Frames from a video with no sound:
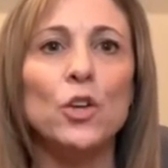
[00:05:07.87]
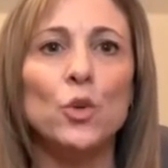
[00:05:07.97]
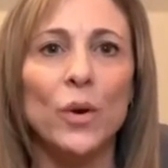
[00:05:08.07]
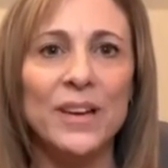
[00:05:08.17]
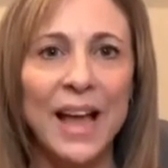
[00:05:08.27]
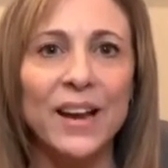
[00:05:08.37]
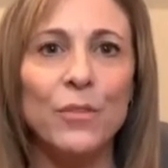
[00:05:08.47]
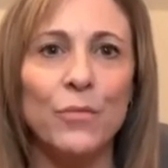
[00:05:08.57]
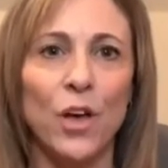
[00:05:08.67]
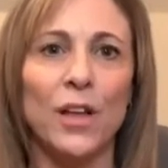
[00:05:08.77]
your
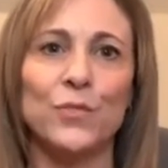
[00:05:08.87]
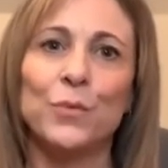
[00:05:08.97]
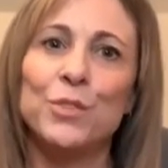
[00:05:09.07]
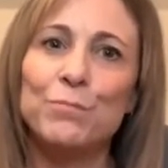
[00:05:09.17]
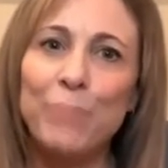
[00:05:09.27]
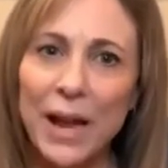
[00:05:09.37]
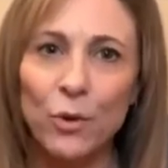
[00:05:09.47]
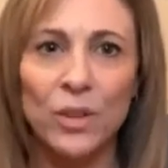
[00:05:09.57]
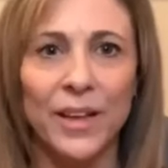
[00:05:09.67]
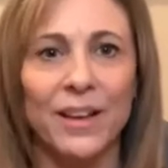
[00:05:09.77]
negative thoughts from
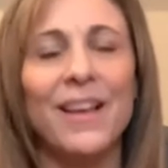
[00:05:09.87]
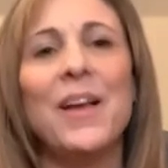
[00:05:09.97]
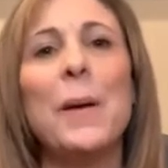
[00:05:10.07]
spiraling